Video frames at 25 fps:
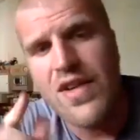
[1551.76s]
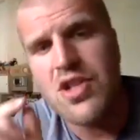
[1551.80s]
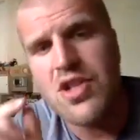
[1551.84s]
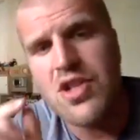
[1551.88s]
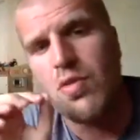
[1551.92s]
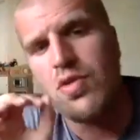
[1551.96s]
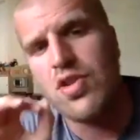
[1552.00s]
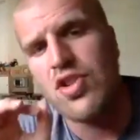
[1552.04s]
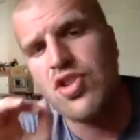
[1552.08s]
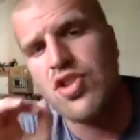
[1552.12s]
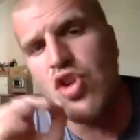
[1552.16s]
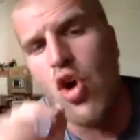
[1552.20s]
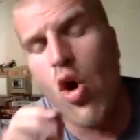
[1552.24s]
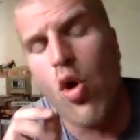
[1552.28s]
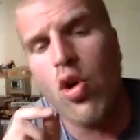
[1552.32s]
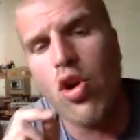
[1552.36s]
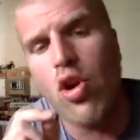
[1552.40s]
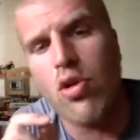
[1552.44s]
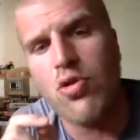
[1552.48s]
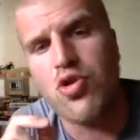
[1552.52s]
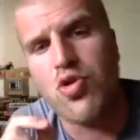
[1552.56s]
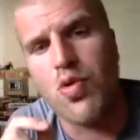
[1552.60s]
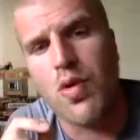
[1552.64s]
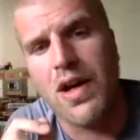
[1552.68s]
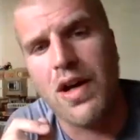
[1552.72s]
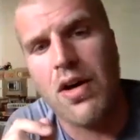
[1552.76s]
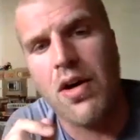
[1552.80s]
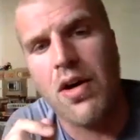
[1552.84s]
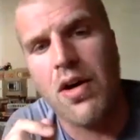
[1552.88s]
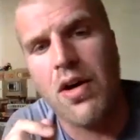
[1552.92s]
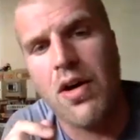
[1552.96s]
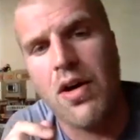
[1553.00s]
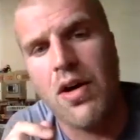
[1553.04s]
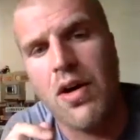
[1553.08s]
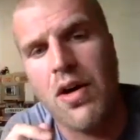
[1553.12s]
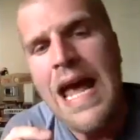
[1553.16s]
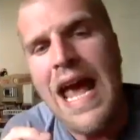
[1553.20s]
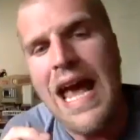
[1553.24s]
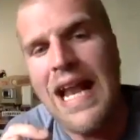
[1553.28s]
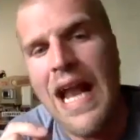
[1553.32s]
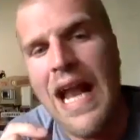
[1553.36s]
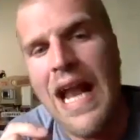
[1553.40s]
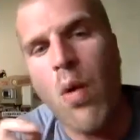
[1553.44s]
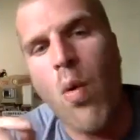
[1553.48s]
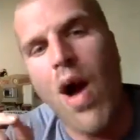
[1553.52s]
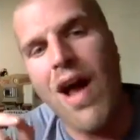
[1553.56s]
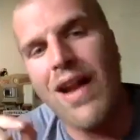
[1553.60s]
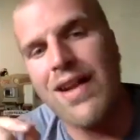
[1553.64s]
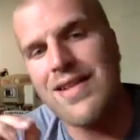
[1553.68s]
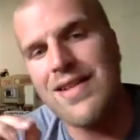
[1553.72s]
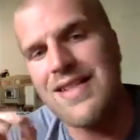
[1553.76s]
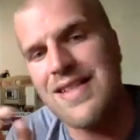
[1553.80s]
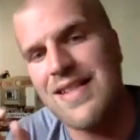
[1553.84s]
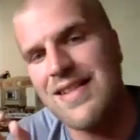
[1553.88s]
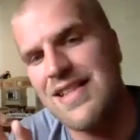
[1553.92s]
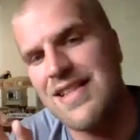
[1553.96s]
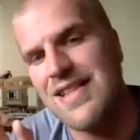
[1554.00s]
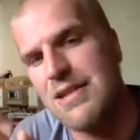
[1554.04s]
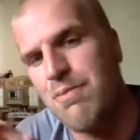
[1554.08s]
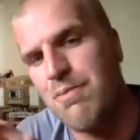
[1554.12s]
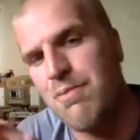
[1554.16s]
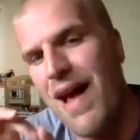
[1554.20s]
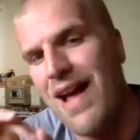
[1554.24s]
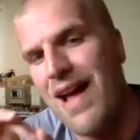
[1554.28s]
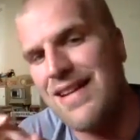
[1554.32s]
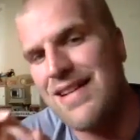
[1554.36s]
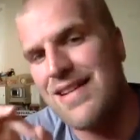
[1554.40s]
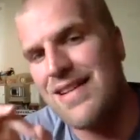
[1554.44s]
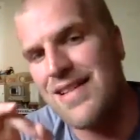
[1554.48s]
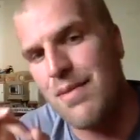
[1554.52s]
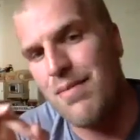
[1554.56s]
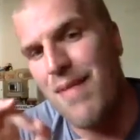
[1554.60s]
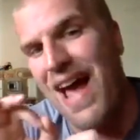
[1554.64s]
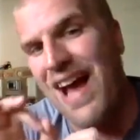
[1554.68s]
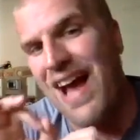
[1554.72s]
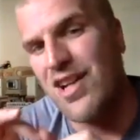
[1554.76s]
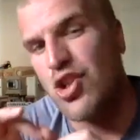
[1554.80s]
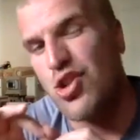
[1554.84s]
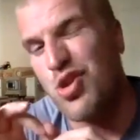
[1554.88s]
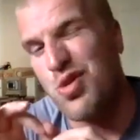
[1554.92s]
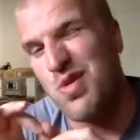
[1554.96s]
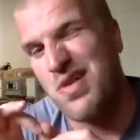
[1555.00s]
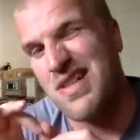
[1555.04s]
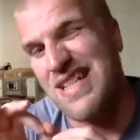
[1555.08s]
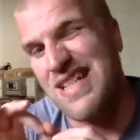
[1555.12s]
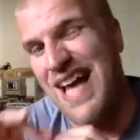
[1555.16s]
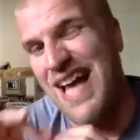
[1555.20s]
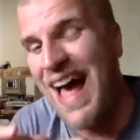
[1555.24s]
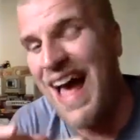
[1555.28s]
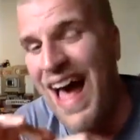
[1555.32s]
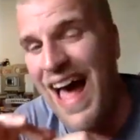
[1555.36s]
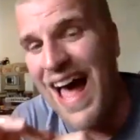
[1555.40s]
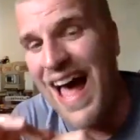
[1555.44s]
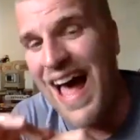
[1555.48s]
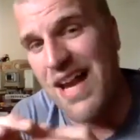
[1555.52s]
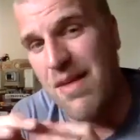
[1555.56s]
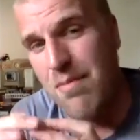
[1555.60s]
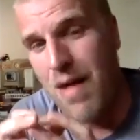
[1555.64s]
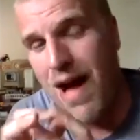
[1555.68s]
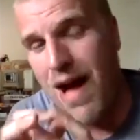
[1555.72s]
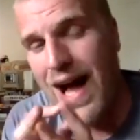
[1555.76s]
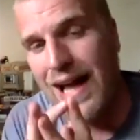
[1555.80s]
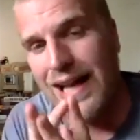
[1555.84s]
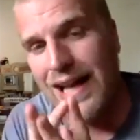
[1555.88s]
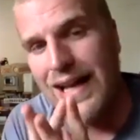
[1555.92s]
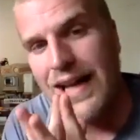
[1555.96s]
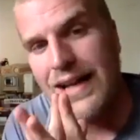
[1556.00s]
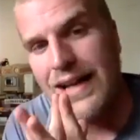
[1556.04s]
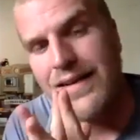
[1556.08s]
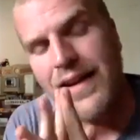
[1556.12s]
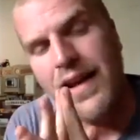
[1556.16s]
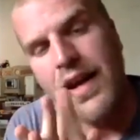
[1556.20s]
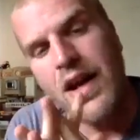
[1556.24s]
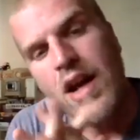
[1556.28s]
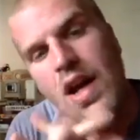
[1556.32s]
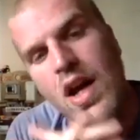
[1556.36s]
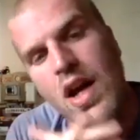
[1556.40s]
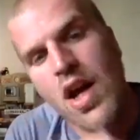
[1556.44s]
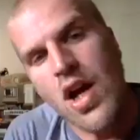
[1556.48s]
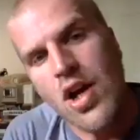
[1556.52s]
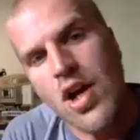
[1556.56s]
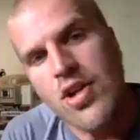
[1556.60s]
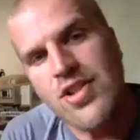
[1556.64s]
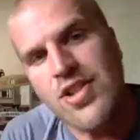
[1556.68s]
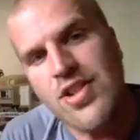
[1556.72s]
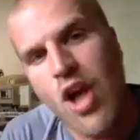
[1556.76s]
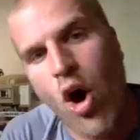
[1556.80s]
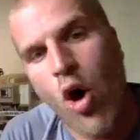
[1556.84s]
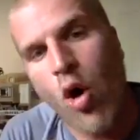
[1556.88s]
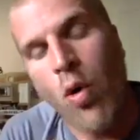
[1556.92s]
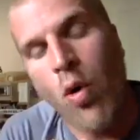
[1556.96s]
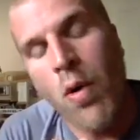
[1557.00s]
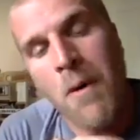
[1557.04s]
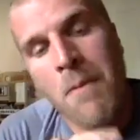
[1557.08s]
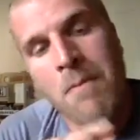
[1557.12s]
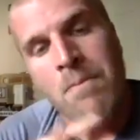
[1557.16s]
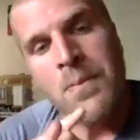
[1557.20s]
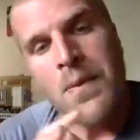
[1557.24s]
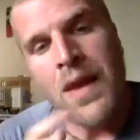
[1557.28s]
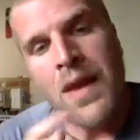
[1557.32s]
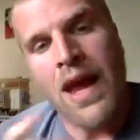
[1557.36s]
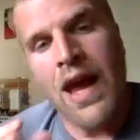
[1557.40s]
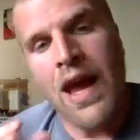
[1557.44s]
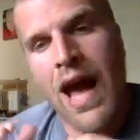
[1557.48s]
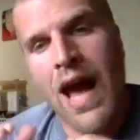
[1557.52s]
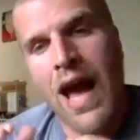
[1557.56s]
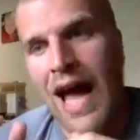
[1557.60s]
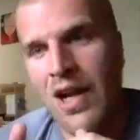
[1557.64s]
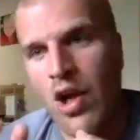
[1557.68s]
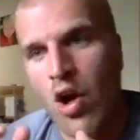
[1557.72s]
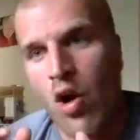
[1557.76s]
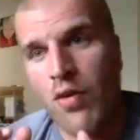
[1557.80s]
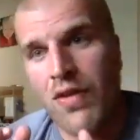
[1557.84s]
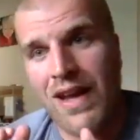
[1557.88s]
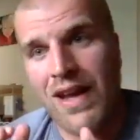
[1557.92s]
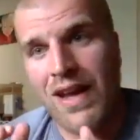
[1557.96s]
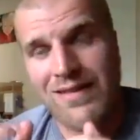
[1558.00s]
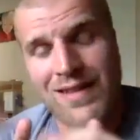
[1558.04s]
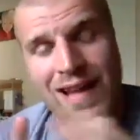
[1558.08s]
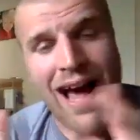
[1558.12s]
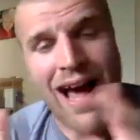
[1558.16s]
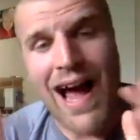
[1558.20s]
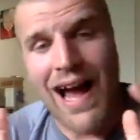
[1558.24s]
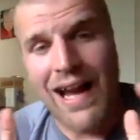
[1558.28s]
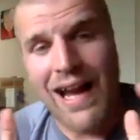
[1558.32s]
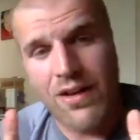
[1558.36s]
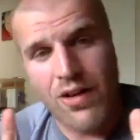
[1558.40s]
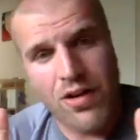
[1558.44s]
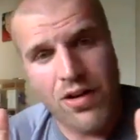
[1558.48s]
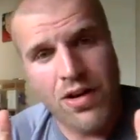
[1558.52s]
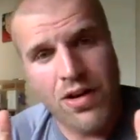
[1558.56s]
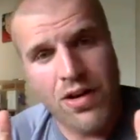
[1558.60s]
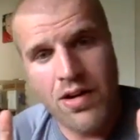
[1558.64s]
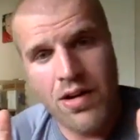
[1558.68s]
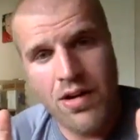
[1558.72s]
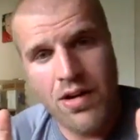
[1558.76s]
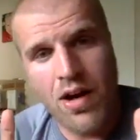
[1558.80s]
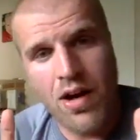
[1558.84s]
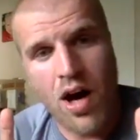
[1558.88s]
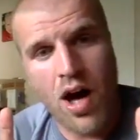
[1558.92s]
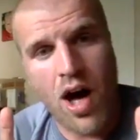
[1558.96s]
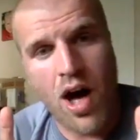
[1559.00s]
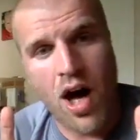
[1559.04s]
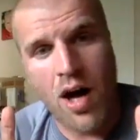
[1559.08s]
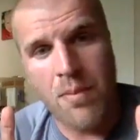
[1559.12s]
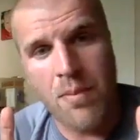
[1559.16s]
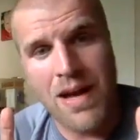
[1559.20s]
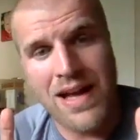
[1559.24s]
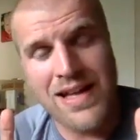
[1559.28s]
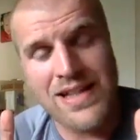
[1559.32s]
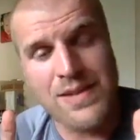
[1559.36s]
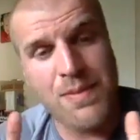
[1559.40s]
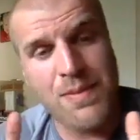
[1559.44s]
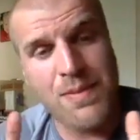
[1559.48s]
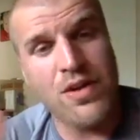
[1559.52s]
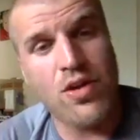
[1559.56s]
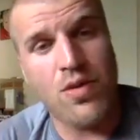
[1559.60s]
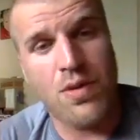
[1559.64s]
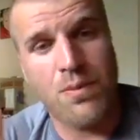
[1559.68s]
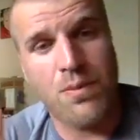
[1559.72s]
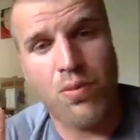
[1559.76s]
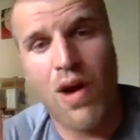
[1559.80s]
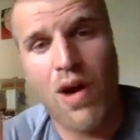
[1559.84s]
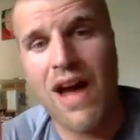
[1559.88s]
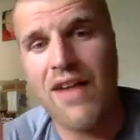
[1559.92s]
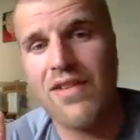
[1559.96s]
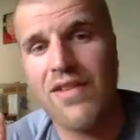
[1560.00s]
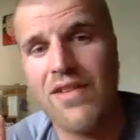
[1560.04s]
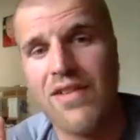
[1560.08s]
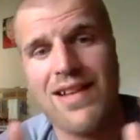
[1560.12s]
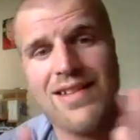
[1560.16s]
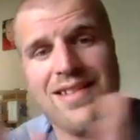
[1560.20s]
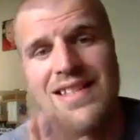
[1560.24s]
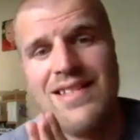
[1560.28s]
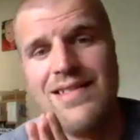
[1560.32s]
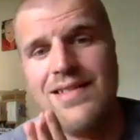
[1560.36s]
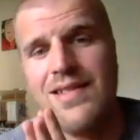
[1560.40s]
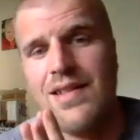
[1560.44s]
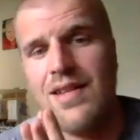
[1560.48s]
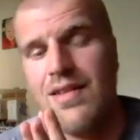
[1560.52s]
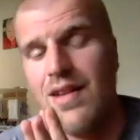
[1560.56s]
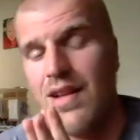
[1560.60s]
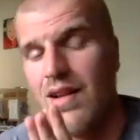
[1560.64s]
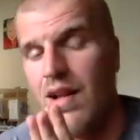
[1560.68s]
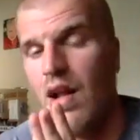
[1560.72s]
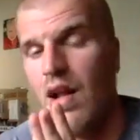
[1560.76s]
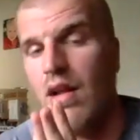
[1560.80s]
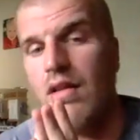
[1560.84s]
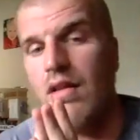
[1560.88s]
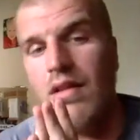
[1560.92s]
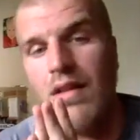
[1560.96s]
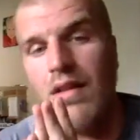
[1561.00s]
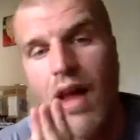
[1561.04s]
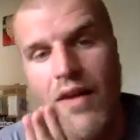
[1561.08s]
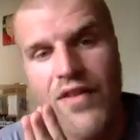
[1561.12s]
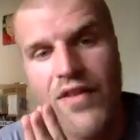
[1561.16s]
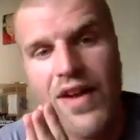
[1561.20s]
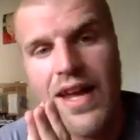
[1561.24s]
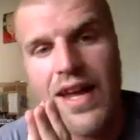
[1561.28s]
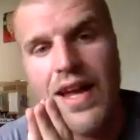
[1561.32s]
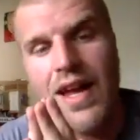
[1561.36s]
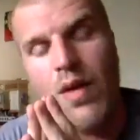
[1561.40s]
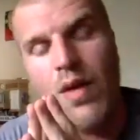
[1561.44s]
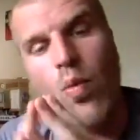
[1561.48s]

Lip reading: solo drill, and I want us to spend some extra time on it. So I know that Tyler has been doing private lessons, and I love it. And